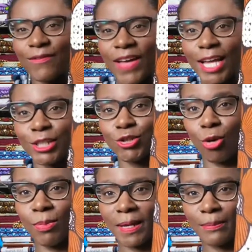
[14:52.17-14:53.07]
a
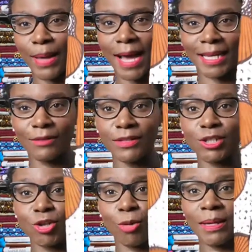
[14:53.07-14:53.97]
shopping bag. Now this
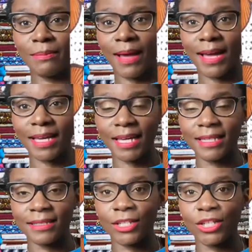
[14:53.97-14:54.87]
shopping bag is
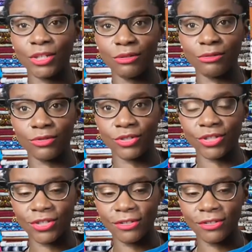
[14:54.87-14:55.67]
huge.